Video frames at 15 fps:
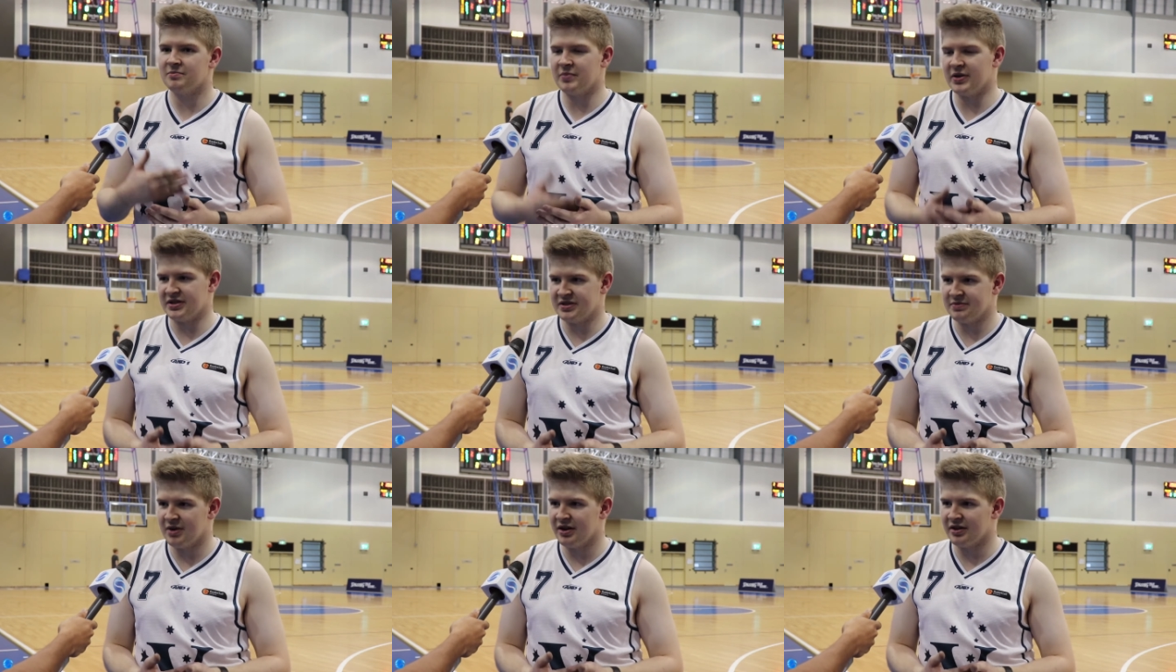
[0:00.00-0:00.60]
be
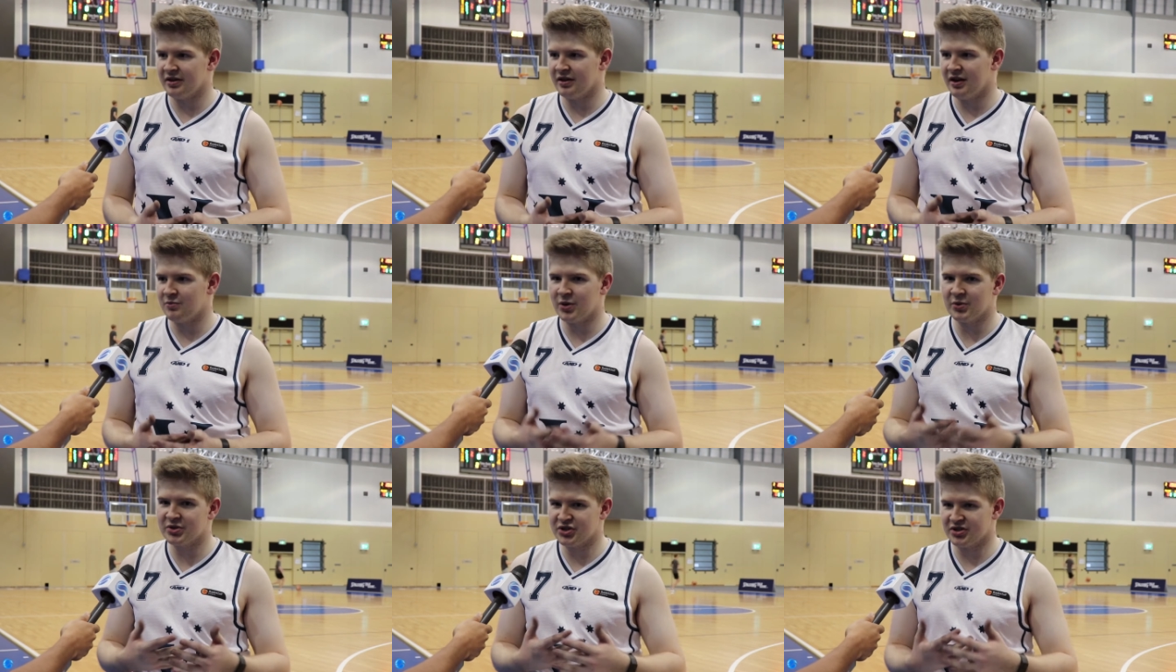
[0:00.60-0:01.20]
smarter,
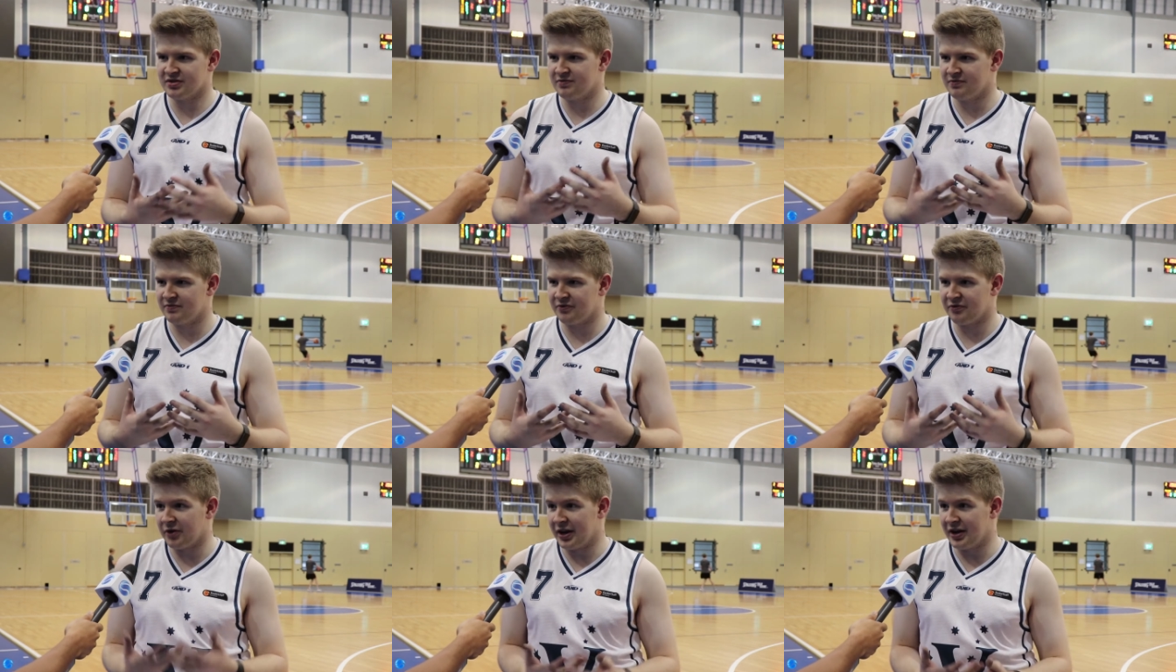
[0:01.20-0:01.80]
and we were just
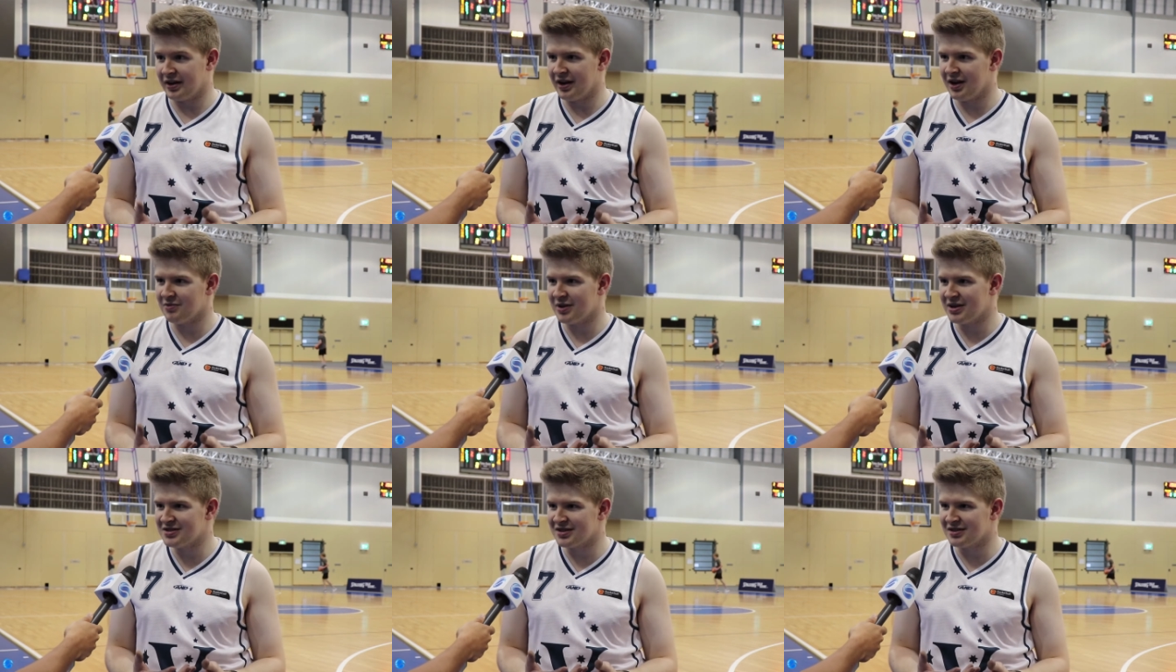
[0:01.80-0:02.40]
freaking
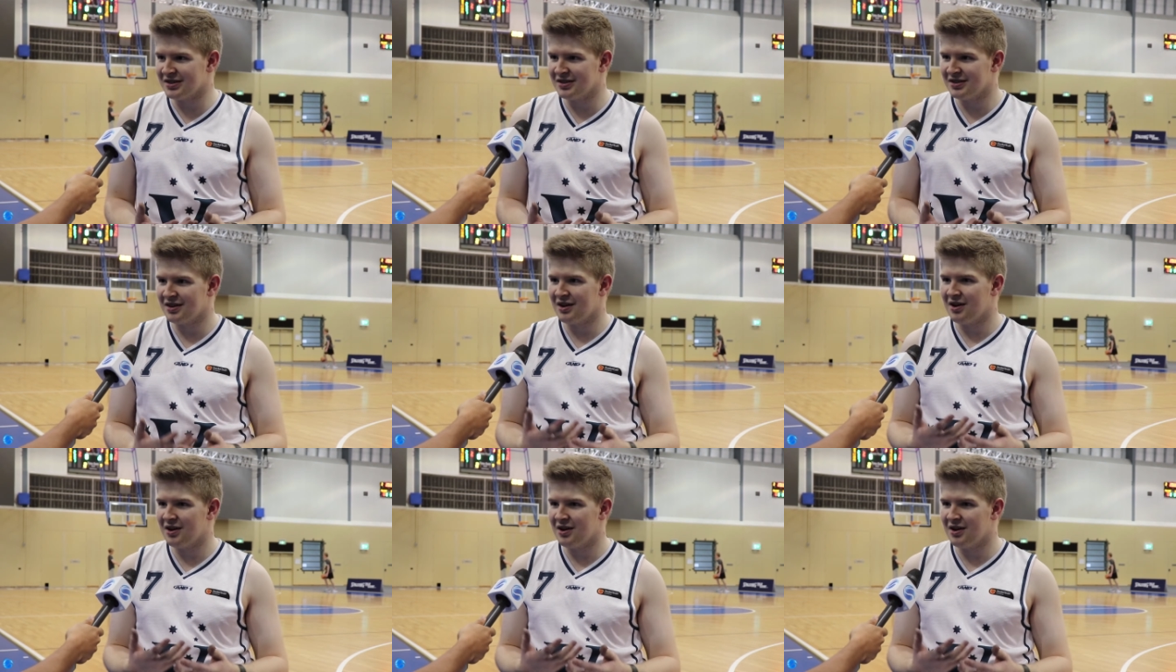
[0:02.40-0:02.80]
out basically.